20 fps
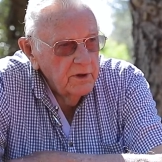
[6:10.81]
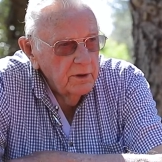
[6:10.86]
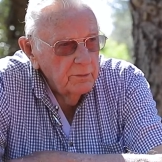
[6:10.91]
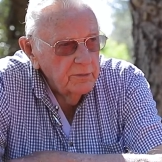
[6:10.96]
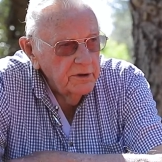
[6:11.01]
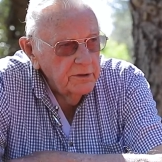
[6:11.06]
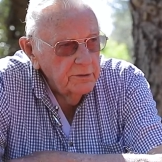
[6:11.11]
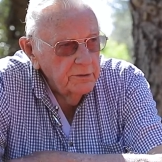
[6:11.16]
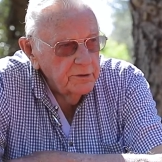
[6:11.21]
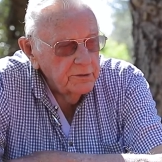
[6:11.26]

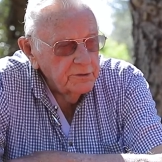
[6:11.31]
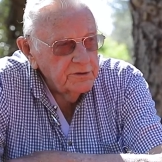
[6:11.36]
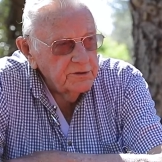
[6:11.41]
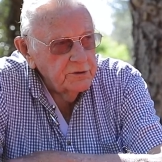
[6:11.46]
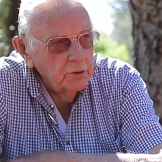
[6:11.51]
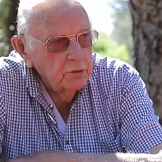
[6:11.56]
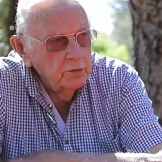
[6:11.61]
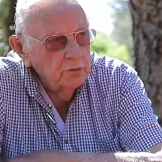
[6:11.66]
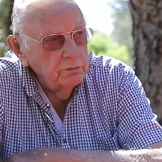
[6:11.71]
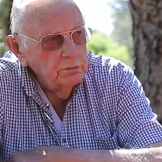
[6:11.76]
mid-year
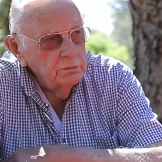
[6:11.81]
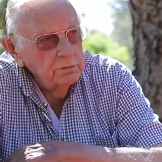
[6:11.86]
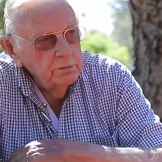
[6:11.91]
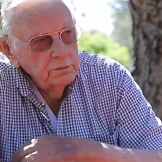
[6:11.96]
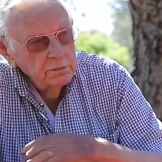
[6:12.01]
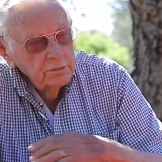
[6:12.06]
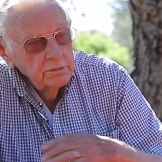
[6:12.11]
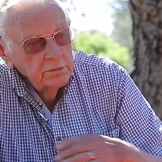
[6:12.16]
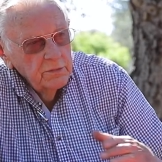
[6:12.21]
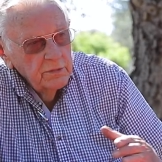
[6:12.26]
student,
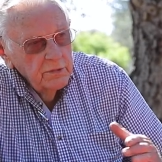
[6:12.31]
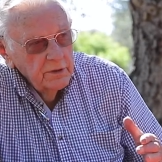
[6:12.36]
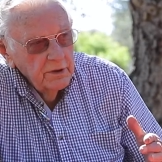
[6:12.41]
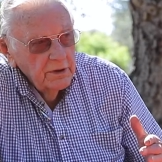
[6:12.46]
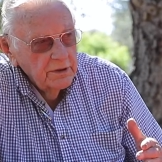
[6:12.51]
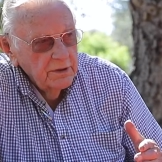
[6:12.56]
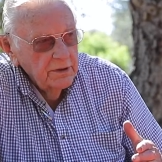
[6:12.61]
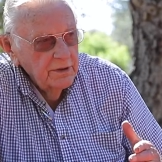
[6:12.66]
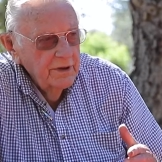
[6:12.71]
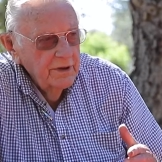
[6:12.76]
uh,